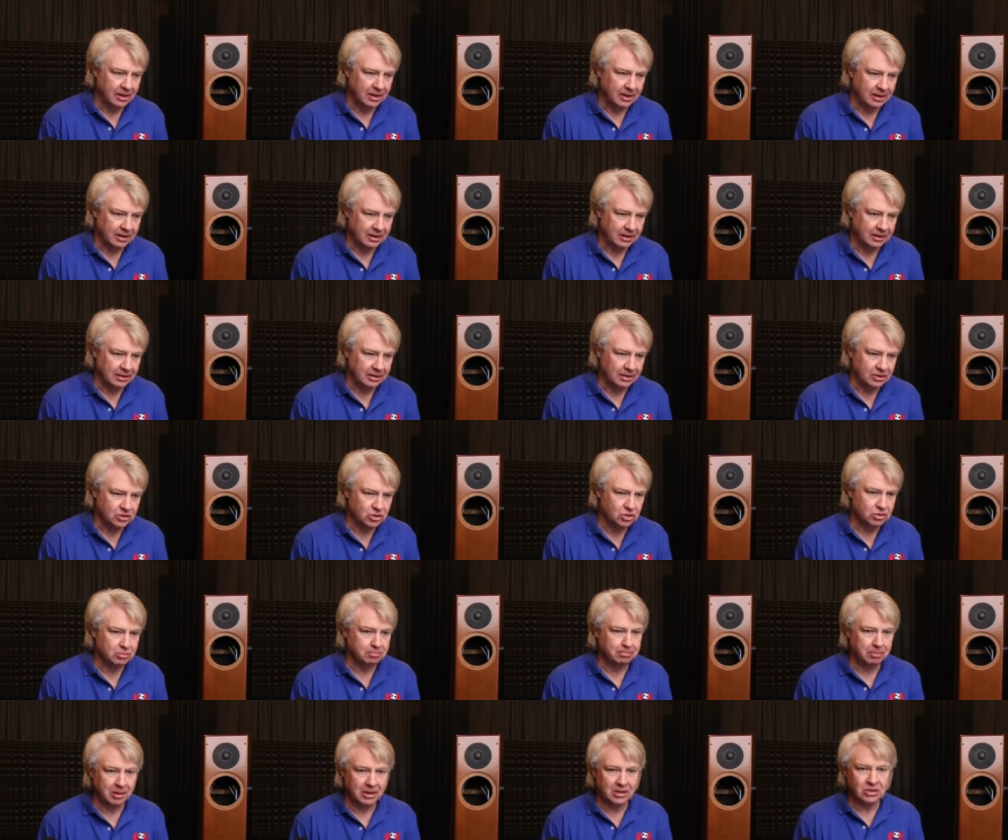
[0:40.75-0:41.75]
And
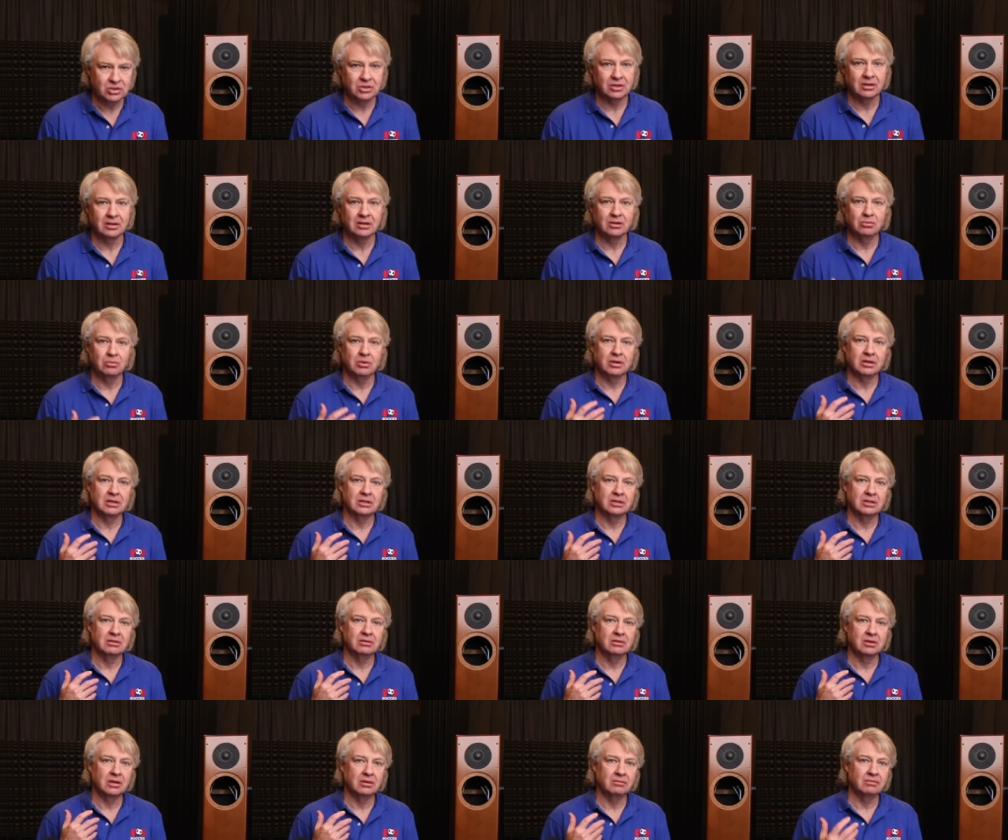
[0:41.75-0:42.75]
especially
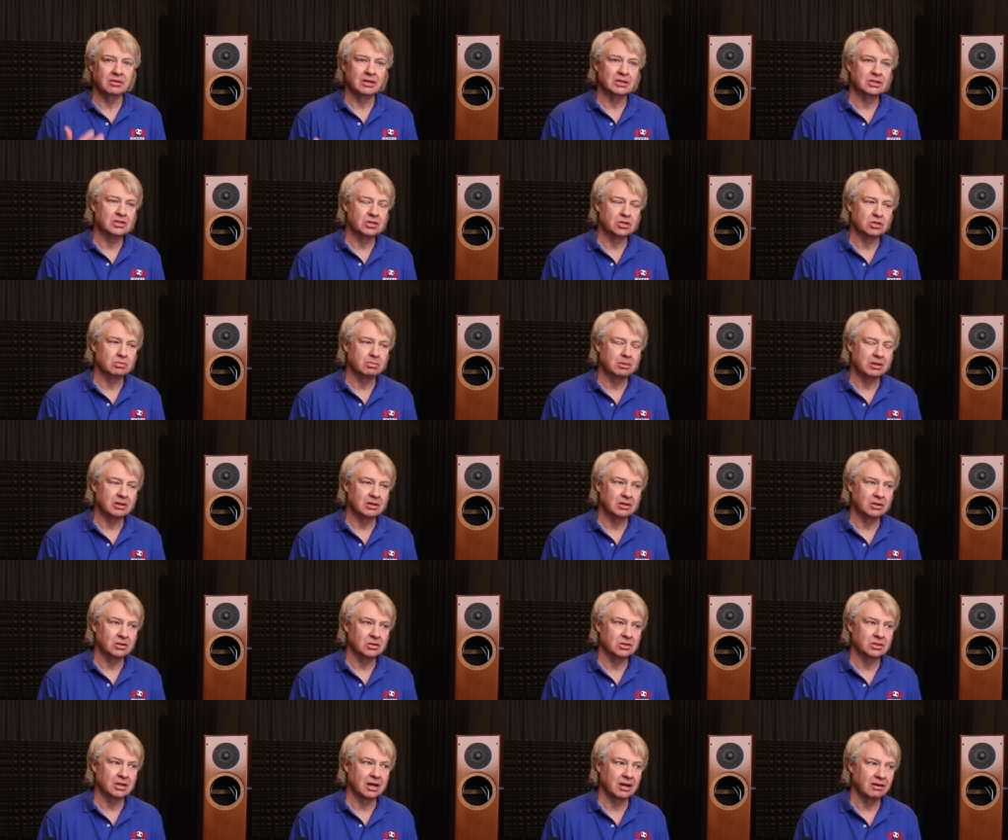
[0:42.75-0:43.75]
with vintage
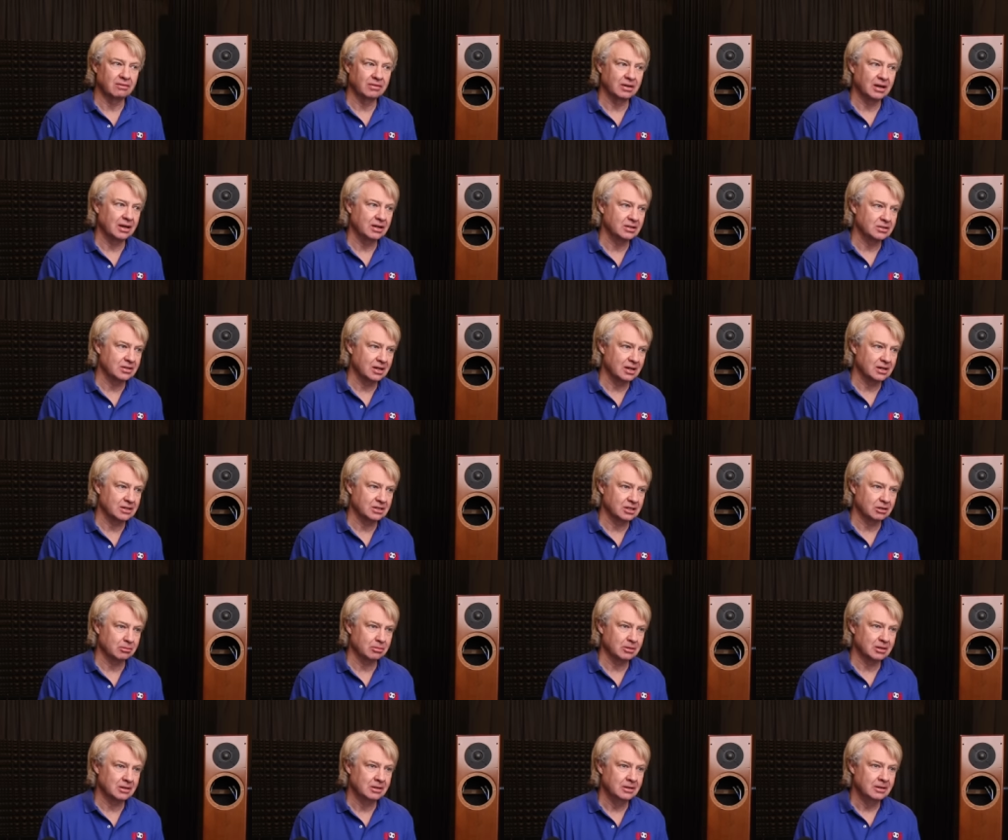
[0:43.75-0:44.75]
speakers, have guys
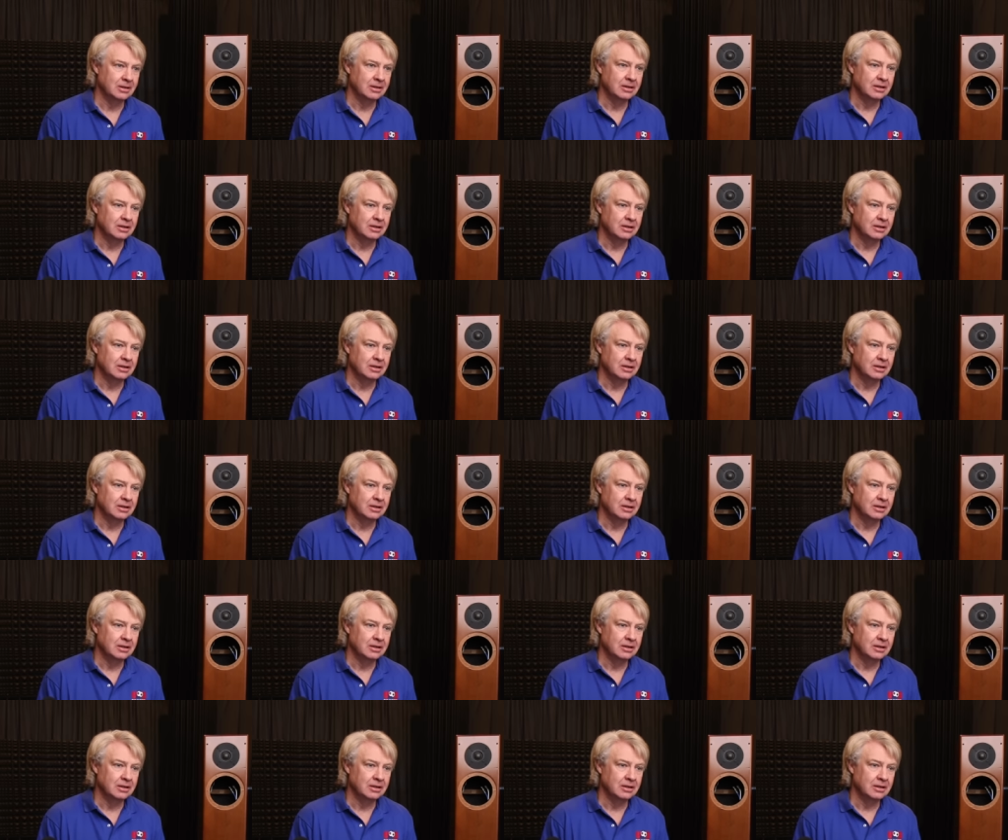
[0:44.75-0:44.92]
asking me,